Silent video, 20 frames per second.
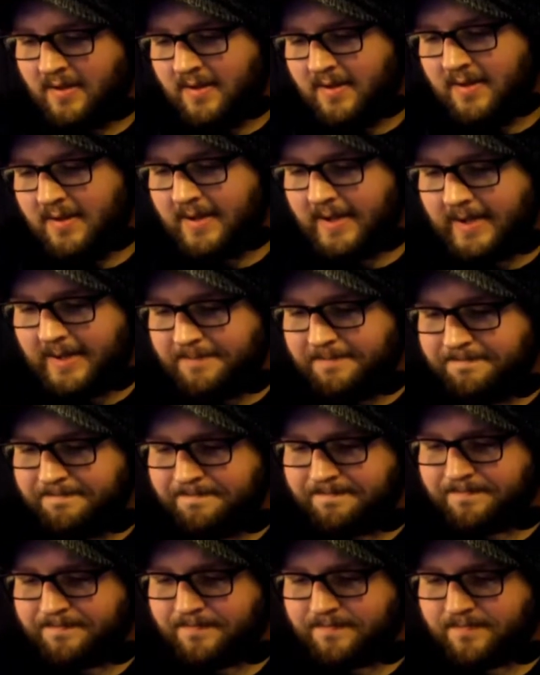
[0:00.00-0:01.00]

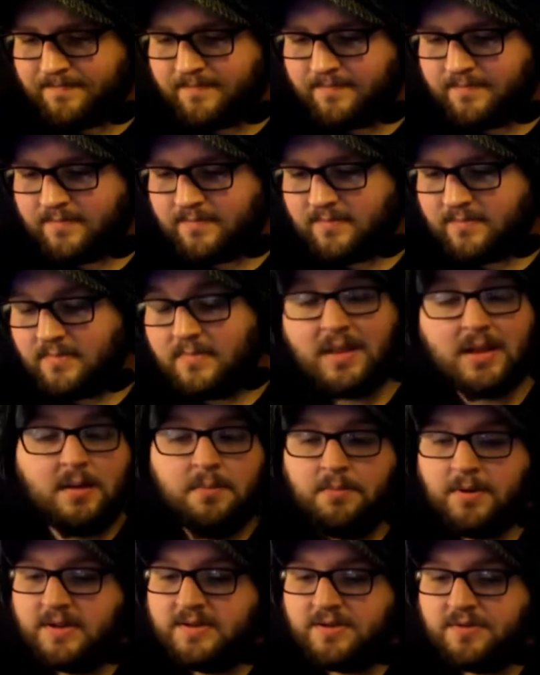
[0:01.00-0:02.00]

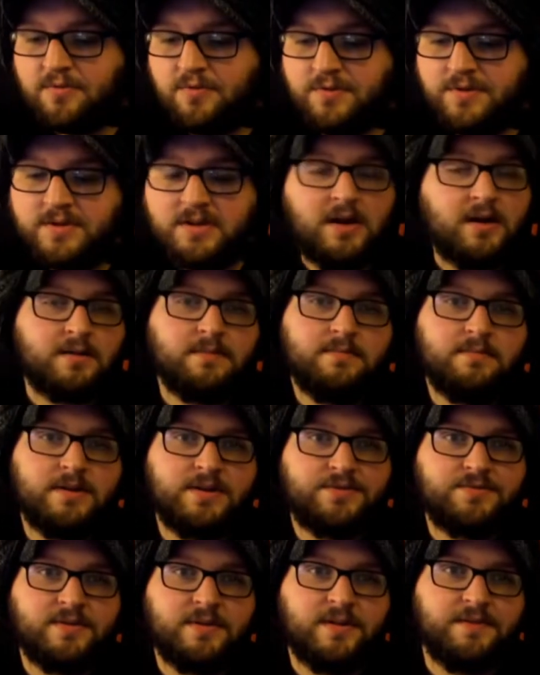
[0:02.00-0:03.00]
But it's a cool song.
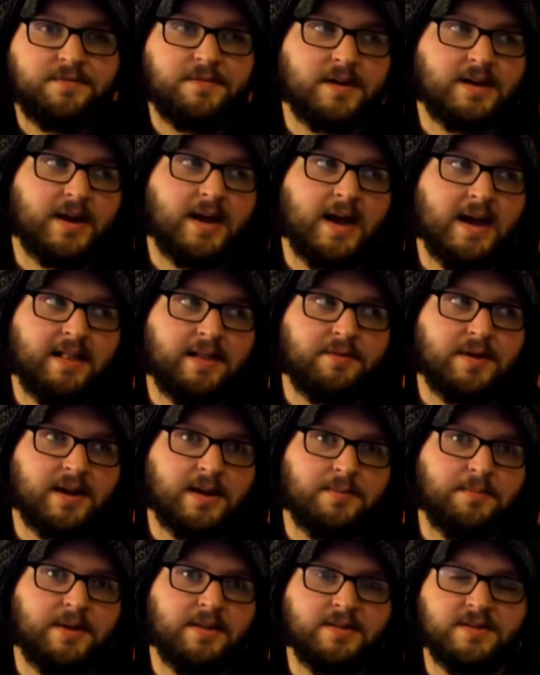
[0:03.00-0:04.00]
It's really fun. I highly
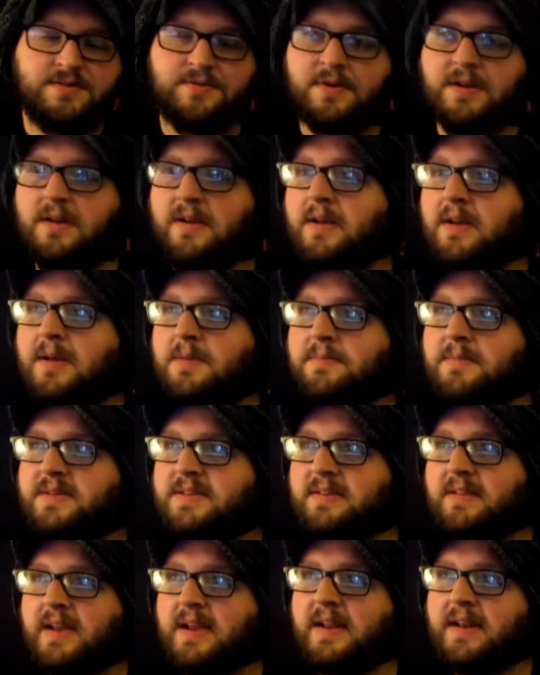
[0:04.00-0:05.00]
recommend this one.
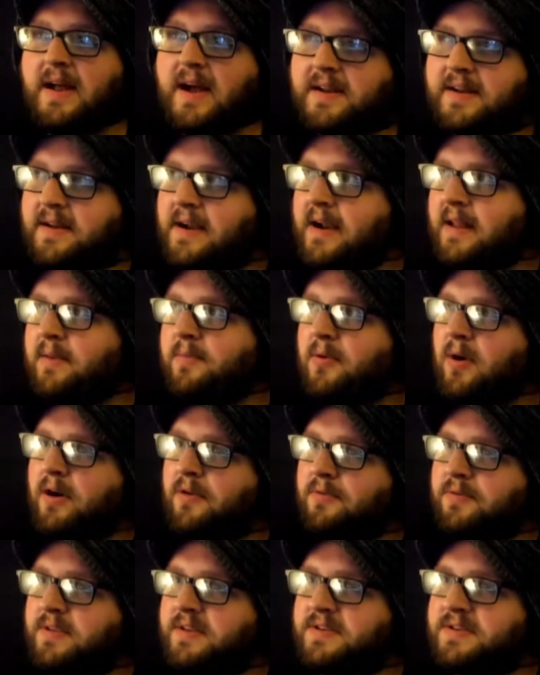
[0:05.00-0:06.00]
Miscellany knocked it out of the
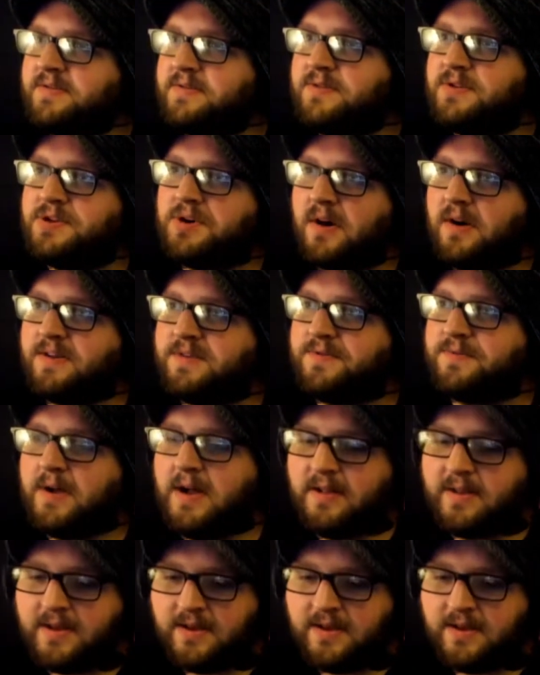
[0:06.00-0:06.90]
park with this chart as well.